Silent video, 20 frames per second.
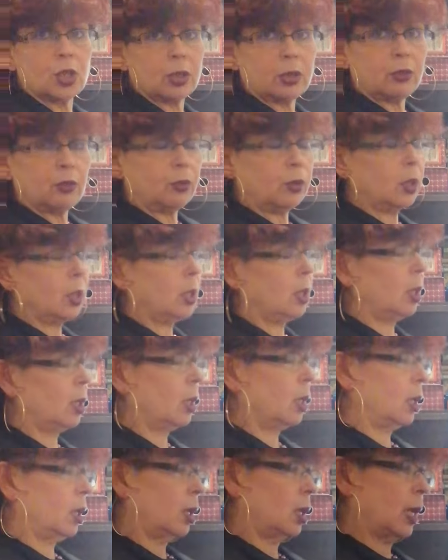general
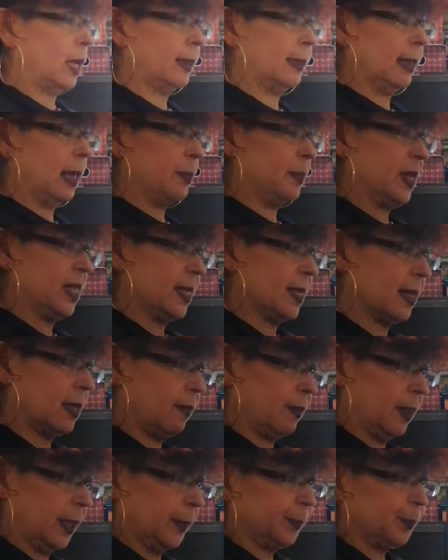at
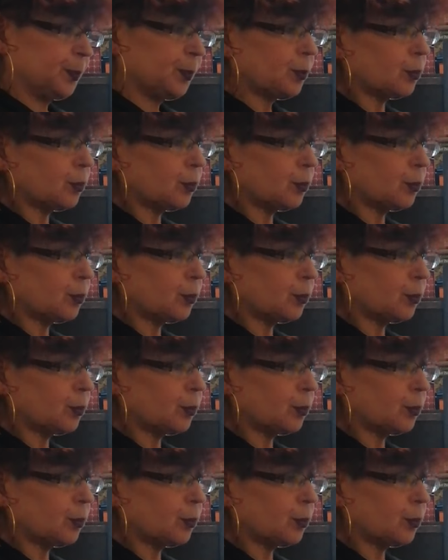Lepenski Vir.